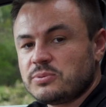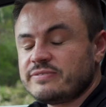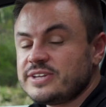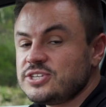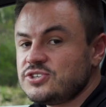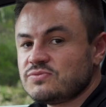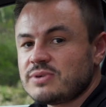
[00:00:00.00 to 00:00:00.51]

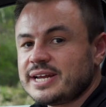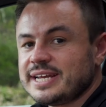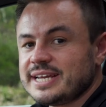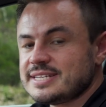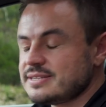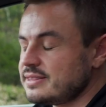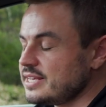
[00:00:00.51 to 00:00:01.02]
prevents you
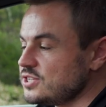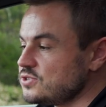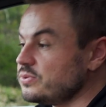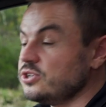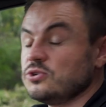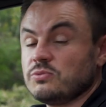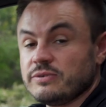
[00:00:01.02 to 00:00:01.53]
running into things
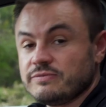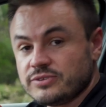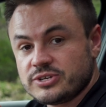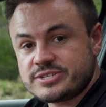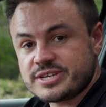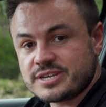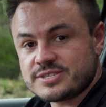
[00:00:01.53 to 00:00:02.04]
when you're
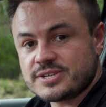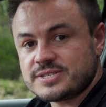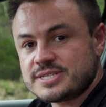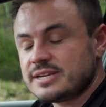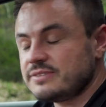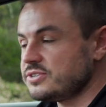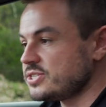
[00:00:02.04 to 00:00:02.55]
reversing. So
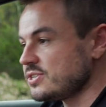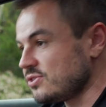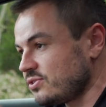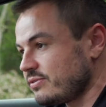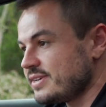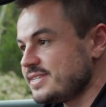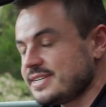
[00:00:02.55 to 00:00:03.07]
instead of just a
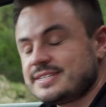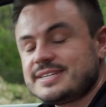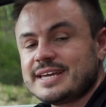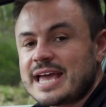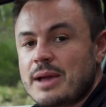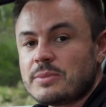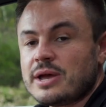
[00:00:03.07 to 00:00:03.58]
360
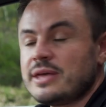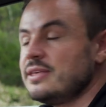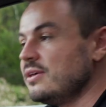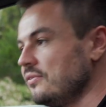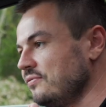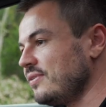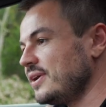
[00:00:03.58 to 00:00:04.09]
camera,
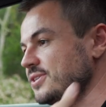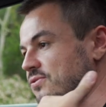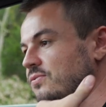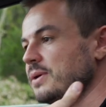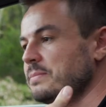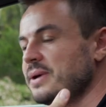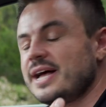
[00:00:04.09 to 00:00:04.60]
front
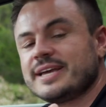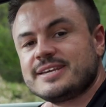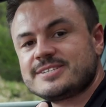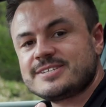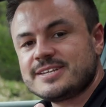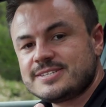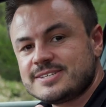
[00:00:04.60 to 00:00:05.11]
and rear parking
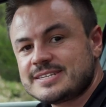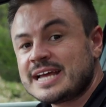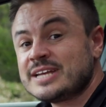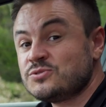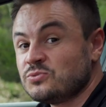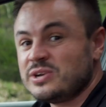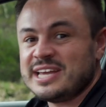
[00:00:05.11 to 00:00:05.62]
sensors, it
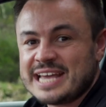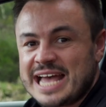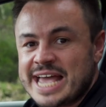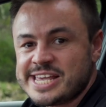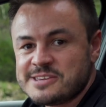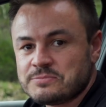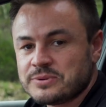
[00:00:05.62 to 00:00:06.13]
has rear
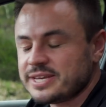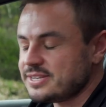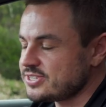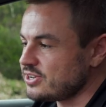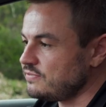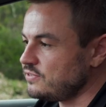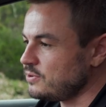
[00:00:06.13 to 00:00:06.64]
AEB.
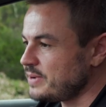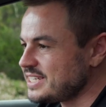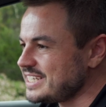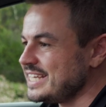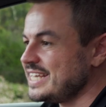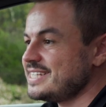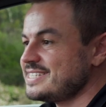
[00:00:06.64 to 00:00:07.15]
So if you're about
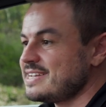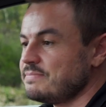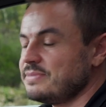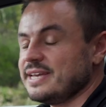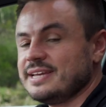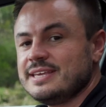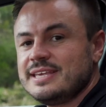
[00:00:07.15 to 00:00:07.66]
to hit
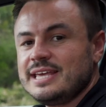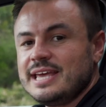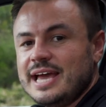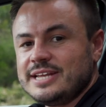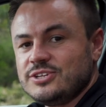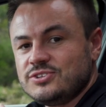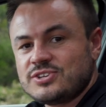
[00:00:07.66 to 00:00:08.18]
something
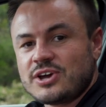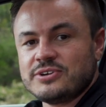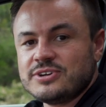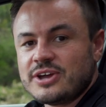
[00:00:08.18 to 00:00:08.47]
and you don't